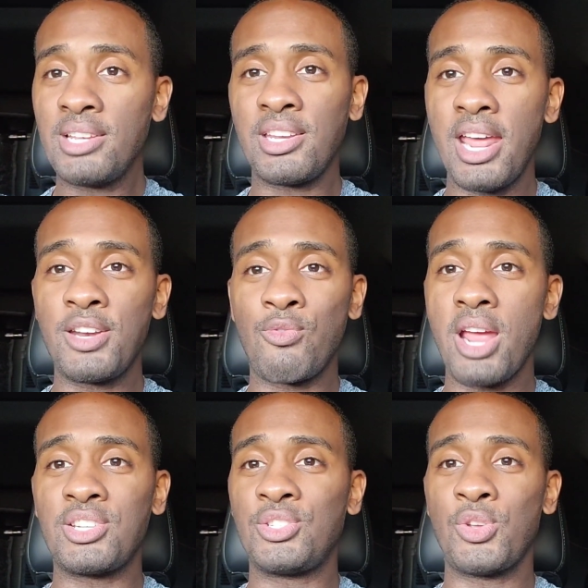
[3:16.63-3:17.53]
into that
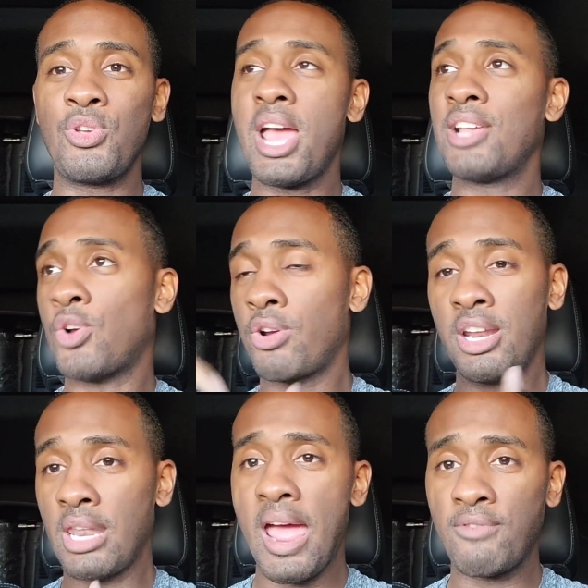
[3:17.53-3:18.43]
direction, so you guys aren't
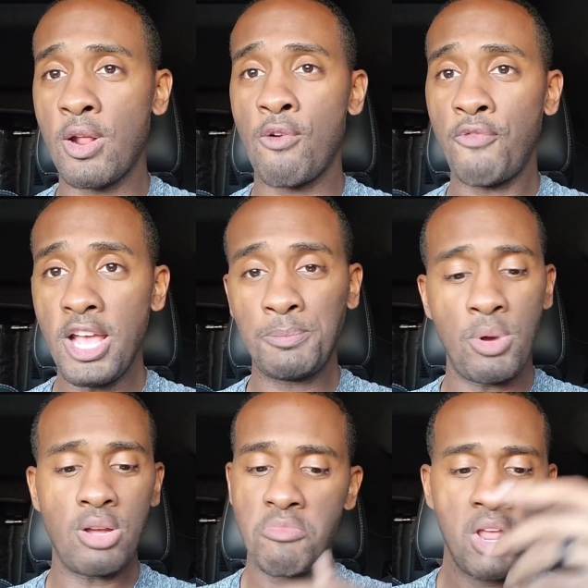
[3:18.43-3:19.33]
getting laughed at on
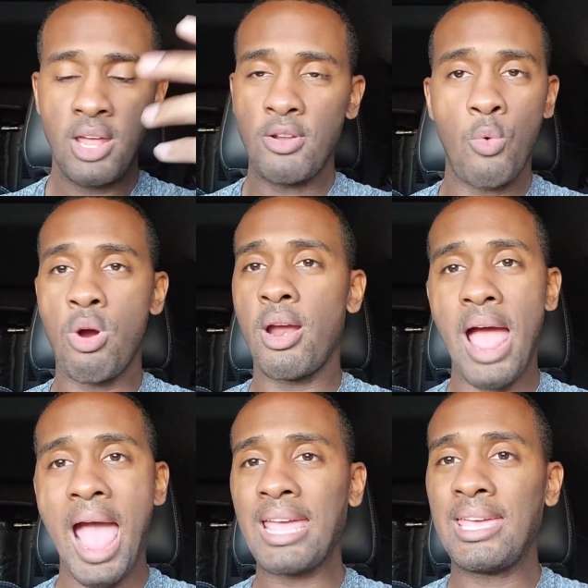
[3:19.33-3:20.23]
Facebook. Don't worry,
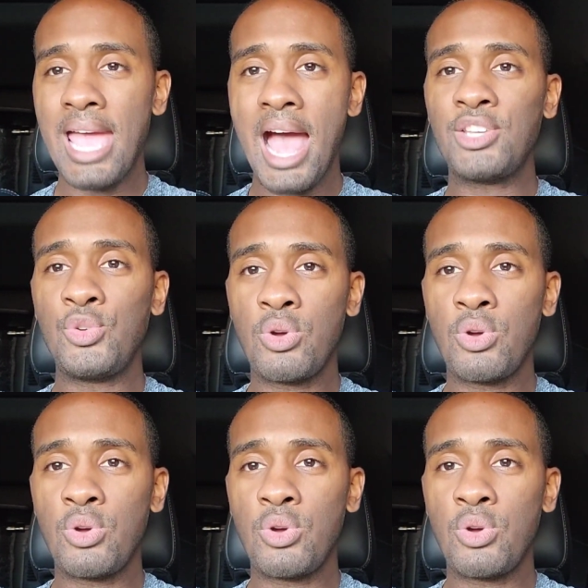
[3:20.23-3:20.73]
I got you